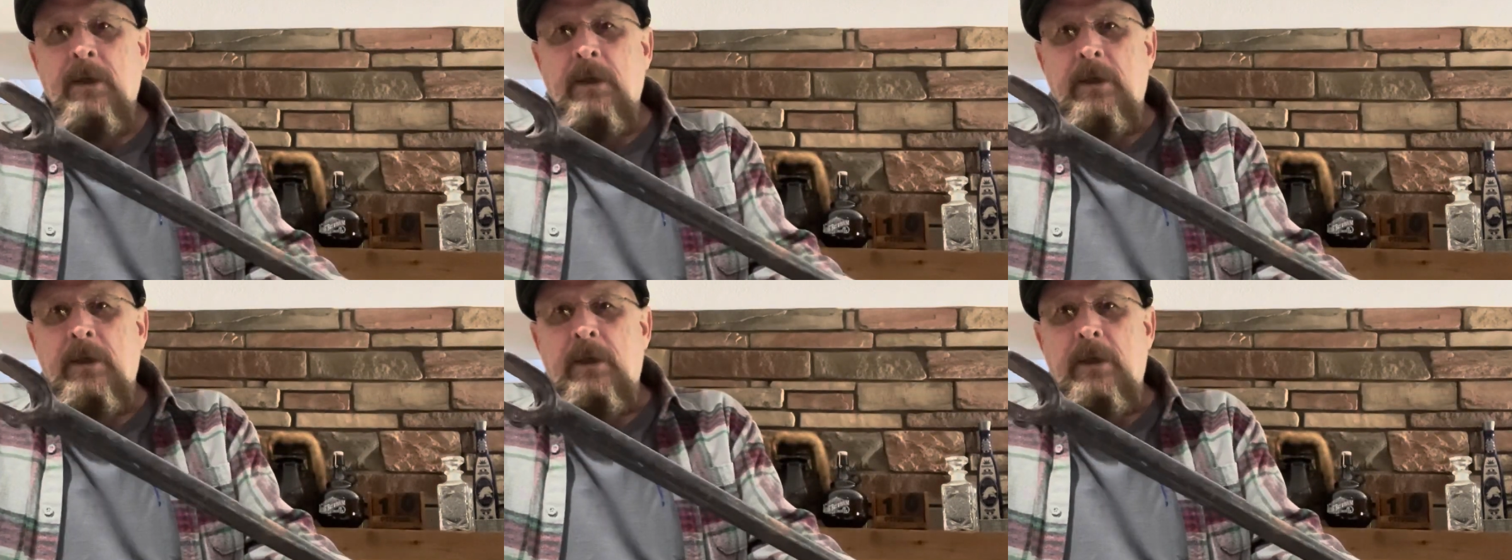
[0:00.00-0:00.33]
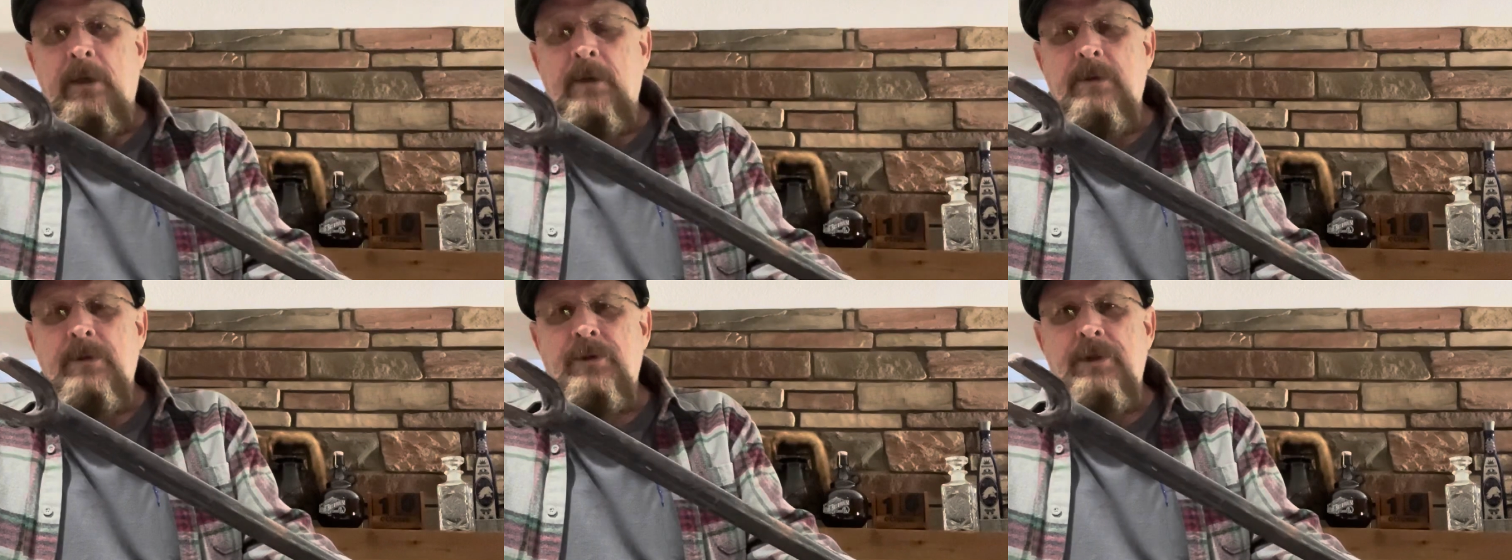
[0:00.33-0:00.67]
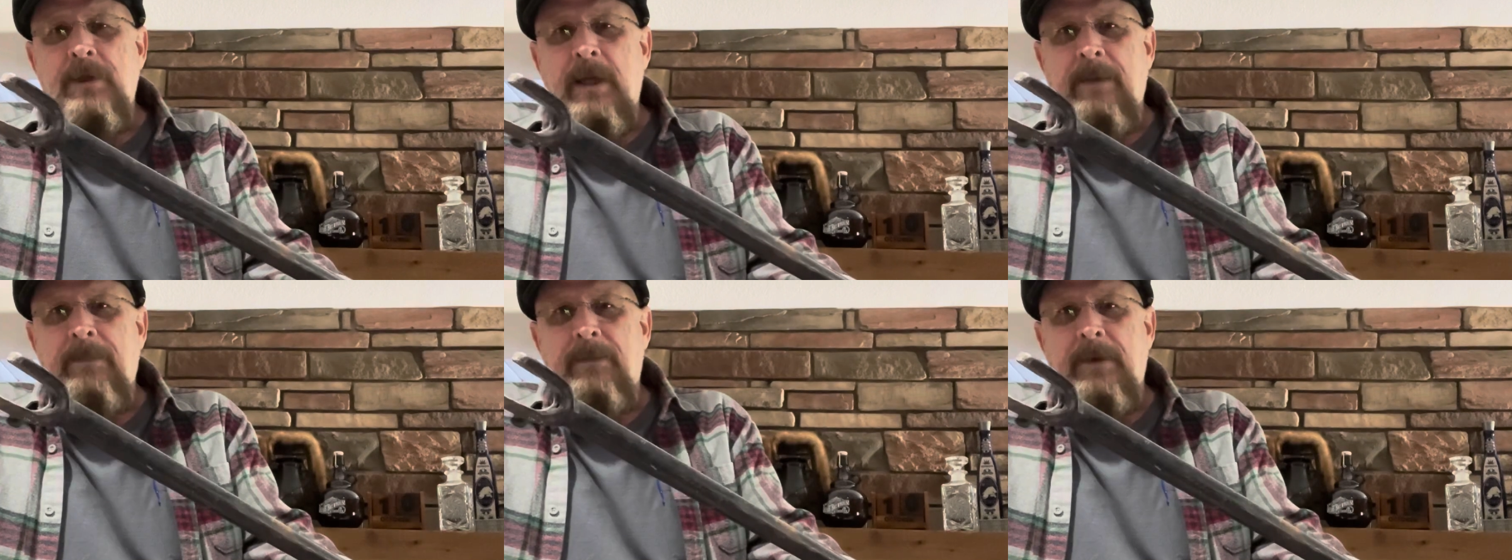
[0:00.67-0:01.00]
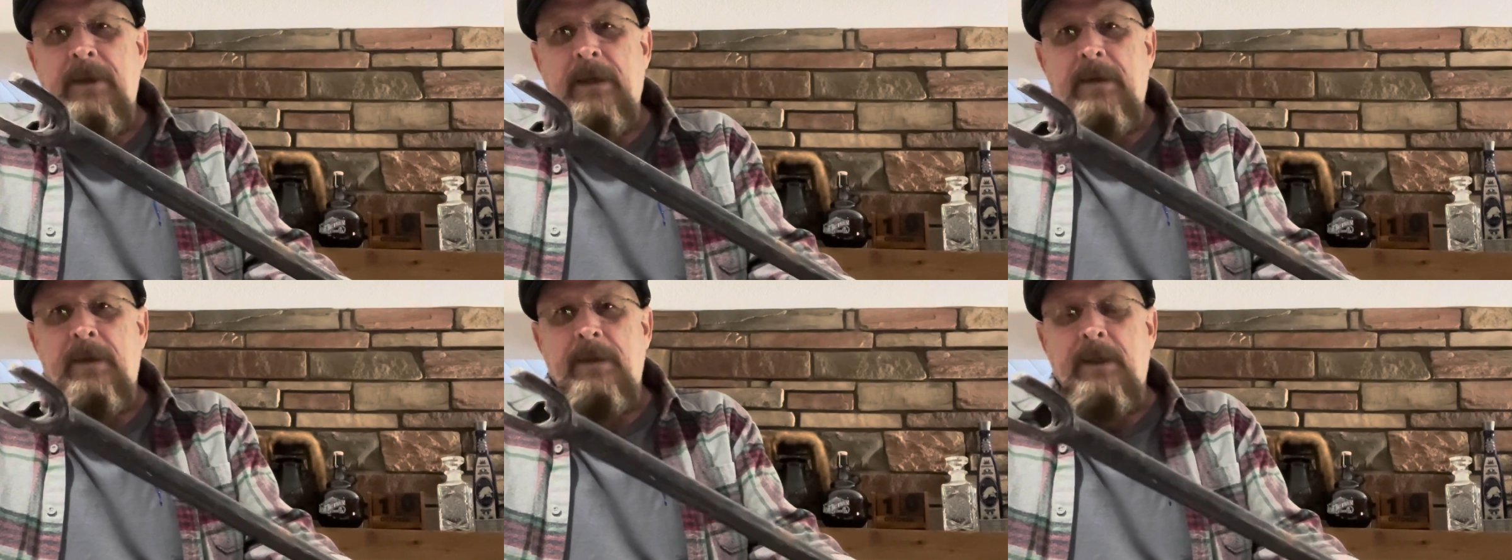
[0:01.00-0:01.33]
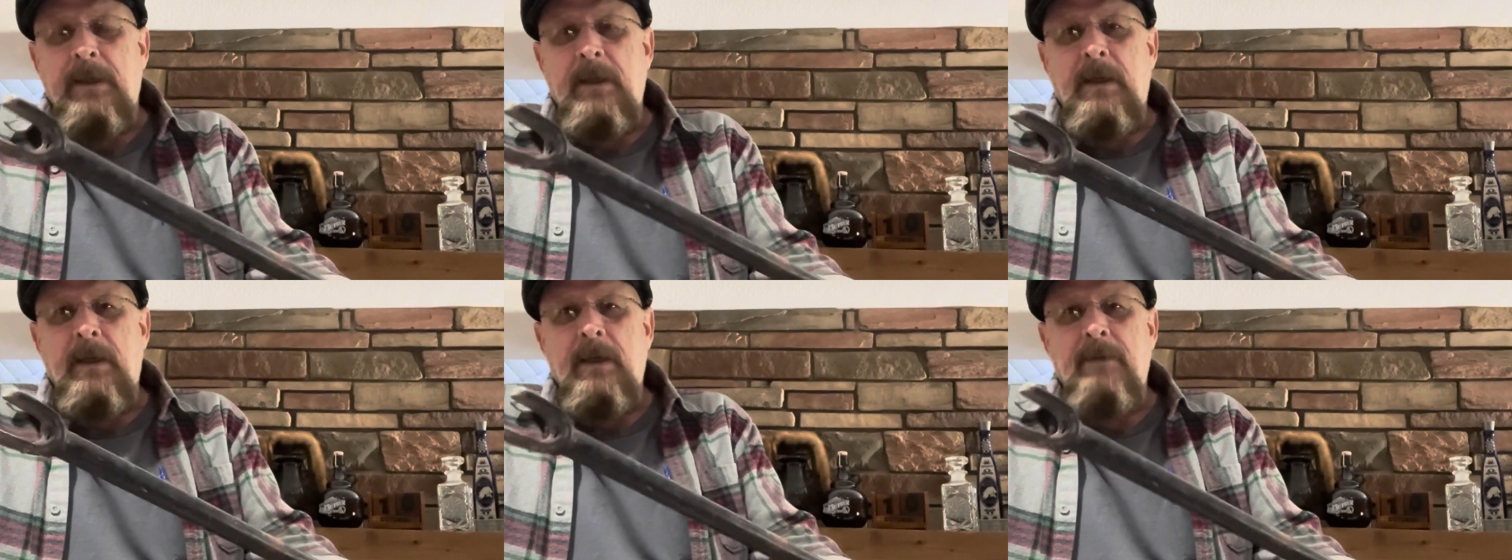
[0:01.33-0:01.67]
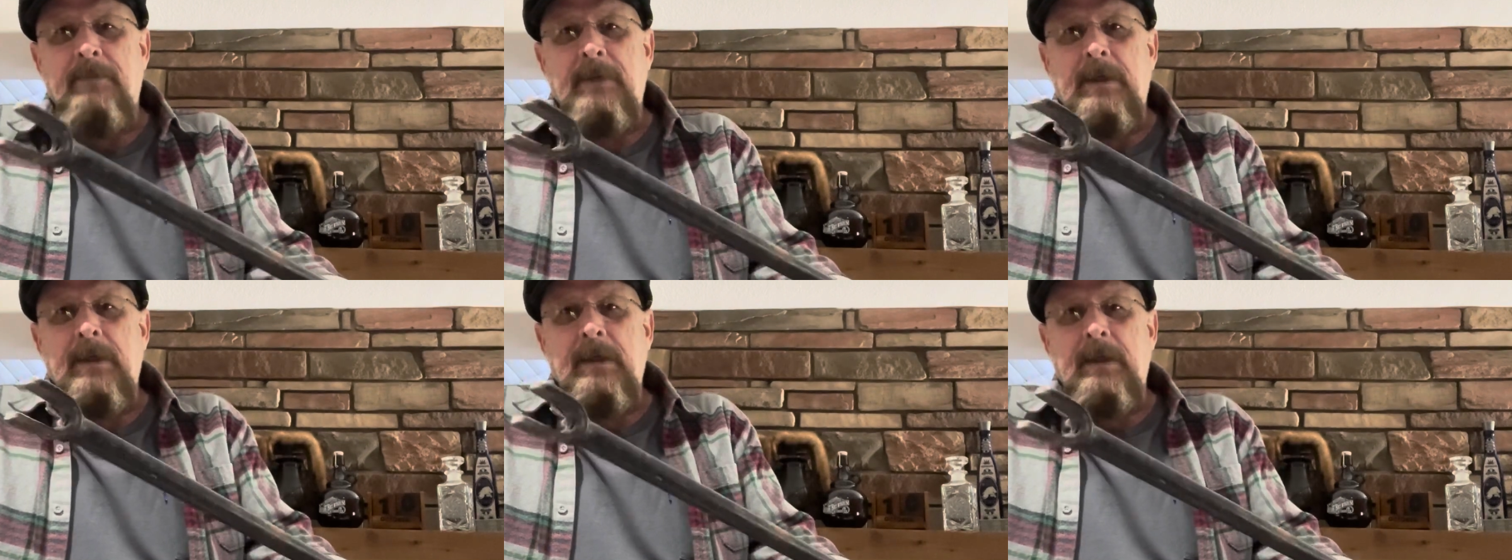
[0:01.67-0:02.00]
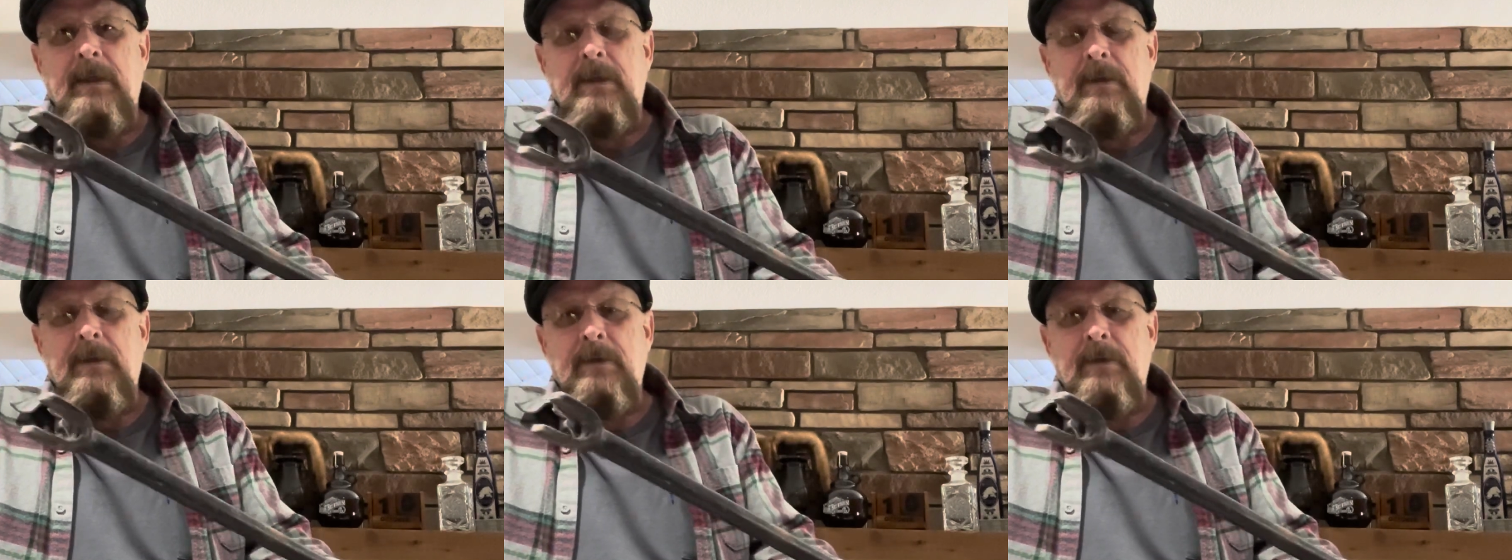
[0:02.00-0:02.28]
a U-shaped thing on the end of it and